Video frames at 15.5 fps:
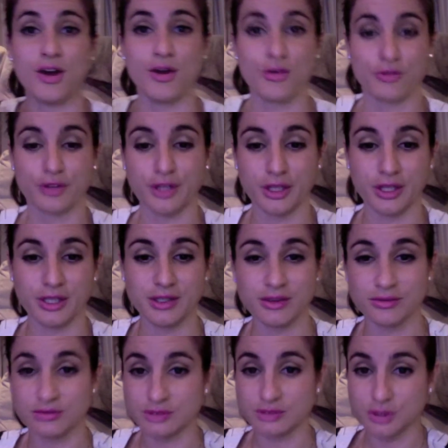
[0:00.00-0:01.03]
really
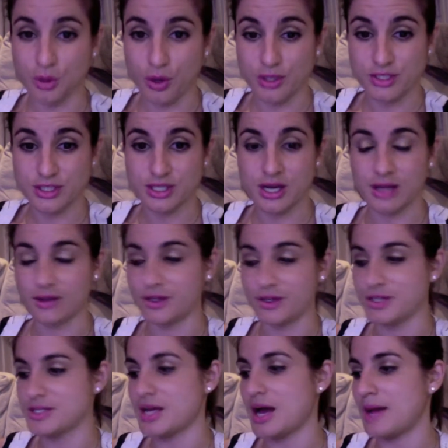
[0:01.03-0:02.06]
gorgeous
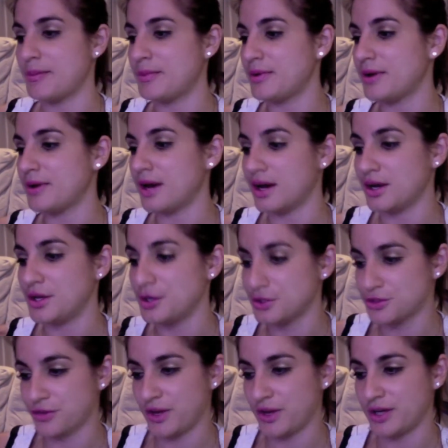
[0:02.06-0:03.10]
colors. I'm a
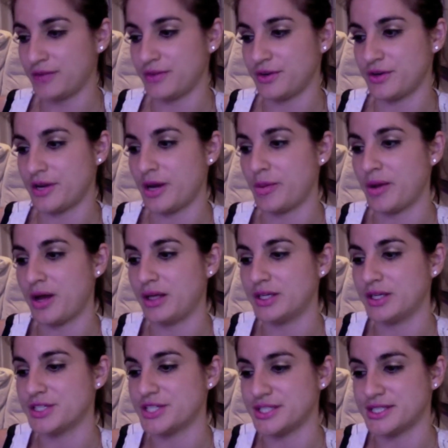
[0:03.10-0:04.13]
huge fan of their nail
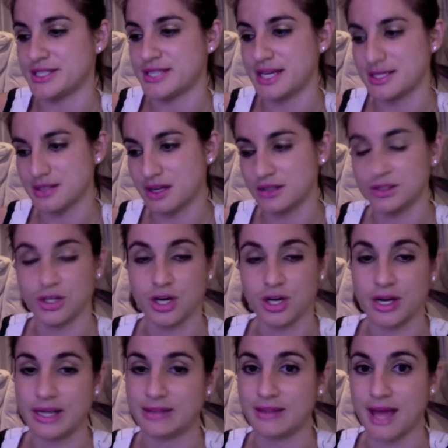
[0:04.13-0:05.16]
polish. It stays on long.
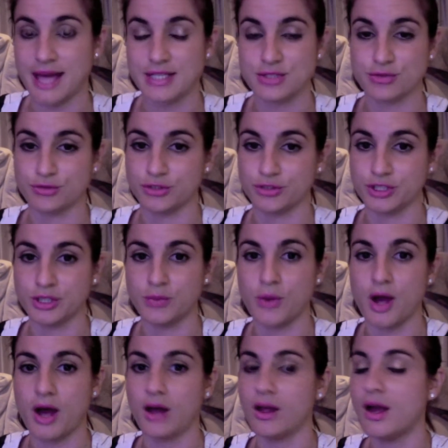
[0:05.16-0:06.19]
It lasts really
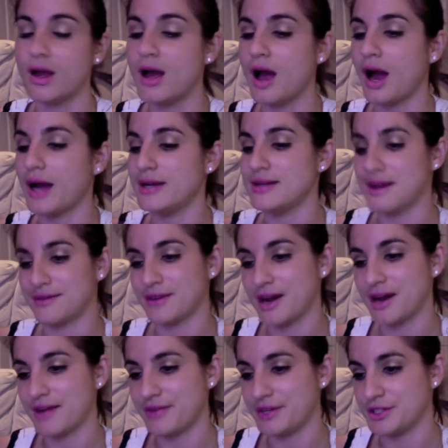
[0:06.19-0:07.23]
well. I never
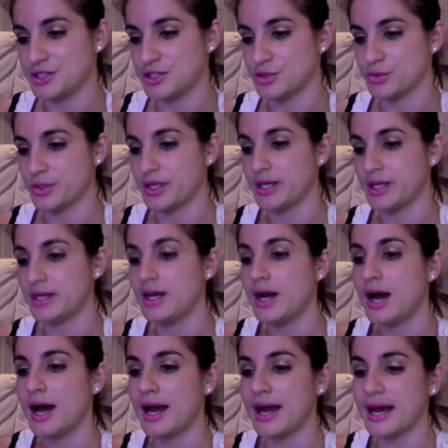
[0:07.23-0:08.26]
have issues with it.
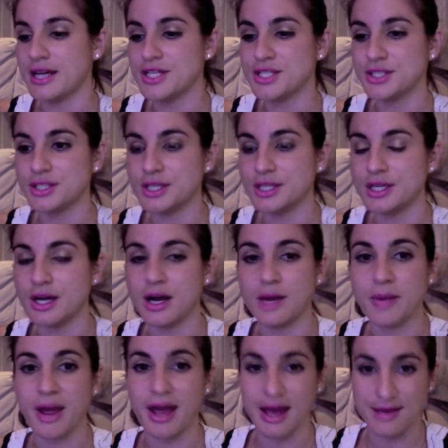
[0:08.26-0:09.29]
I actually,
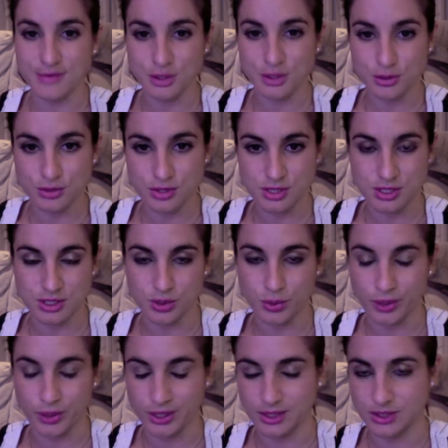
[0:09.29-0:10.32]
I have used the
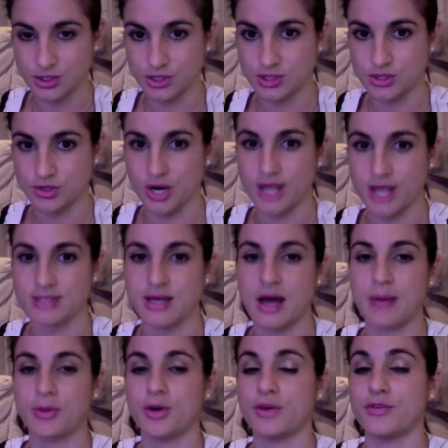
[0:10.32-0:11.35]
quick dry
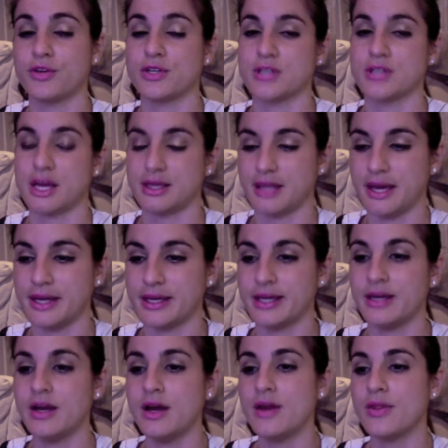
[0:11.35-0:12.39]
top coat of theirs. I like
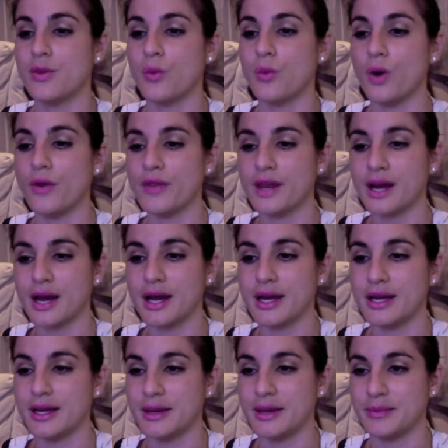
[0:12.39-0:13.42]
it. The one that I
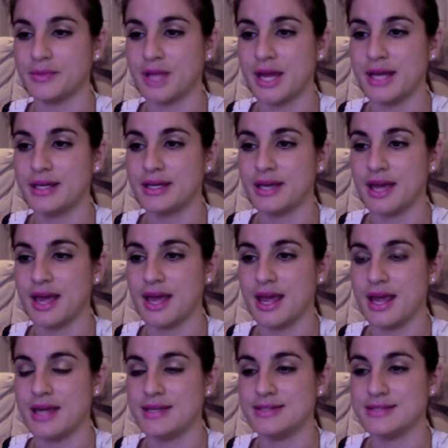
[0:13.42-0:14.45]
am like
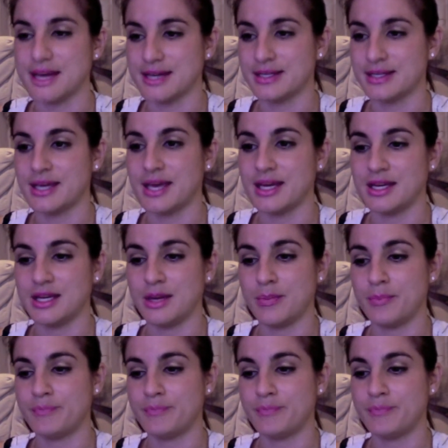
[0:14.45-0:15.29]
a dedicated